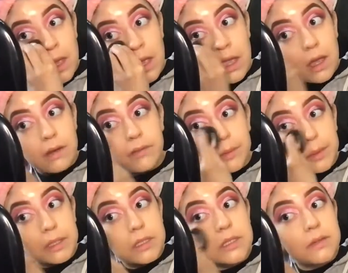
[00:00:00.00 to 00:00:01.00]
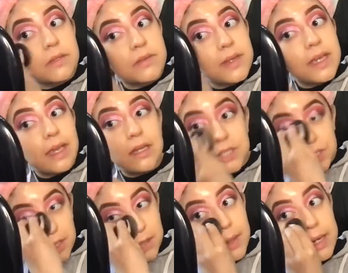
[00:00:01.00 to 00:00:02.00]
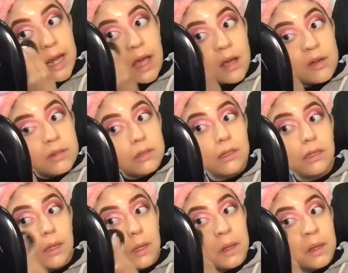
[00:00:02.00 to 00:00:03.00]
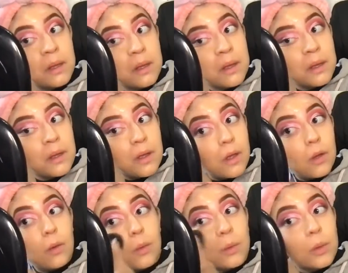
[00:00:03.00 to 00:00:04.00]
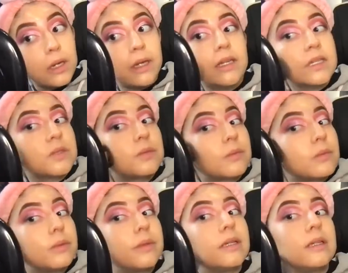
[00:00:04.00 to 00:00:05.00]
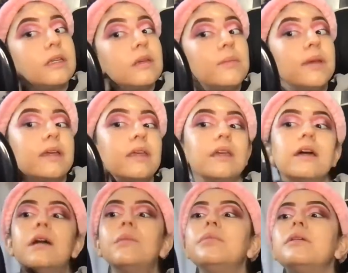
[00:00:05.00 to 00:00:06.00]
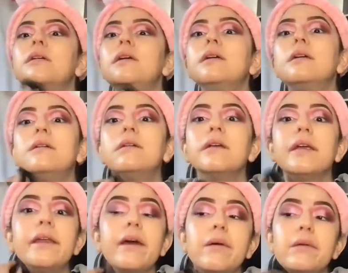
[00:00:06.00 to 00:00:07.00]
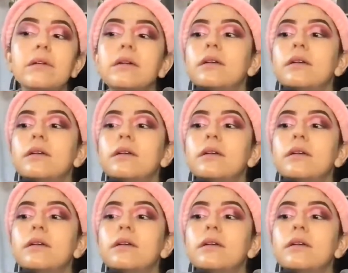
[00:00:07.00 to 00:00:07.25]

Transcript: Everyone deserves a vacation. And right now, work is really picking up right now.